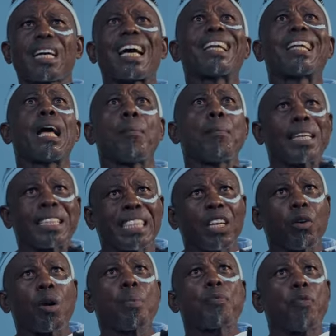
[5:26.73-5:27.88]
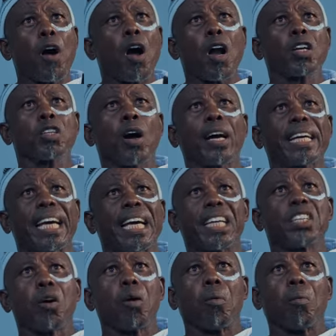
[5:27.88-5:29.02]
calamity will befall your
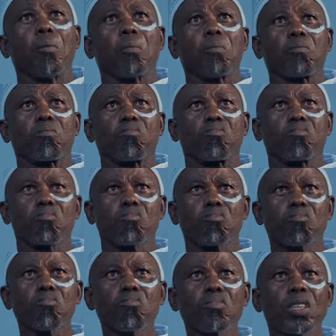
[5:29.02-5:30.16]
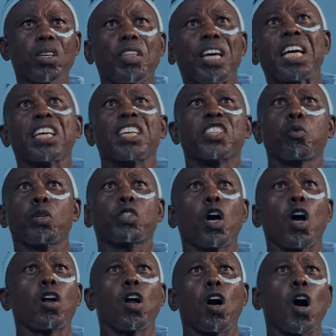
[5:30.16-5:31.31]
kingdom. Things will
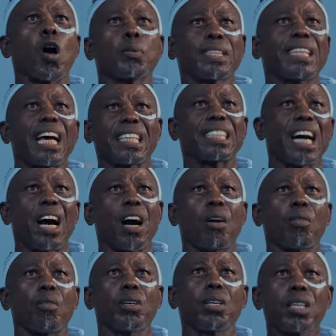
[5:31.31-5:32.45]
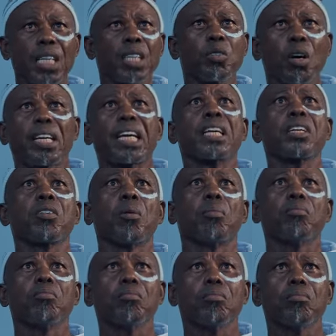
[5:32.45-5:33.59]
turn upside down in your
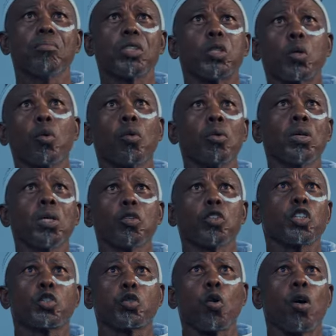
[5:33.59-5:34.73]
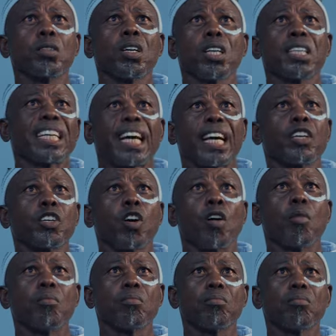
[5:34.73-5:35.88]
kingdom. You, the throne, the
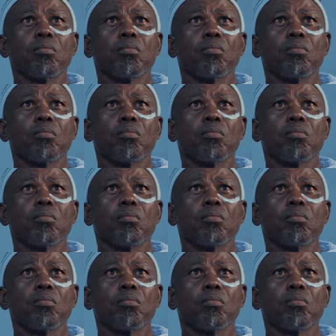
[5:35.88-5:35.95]
kingdom,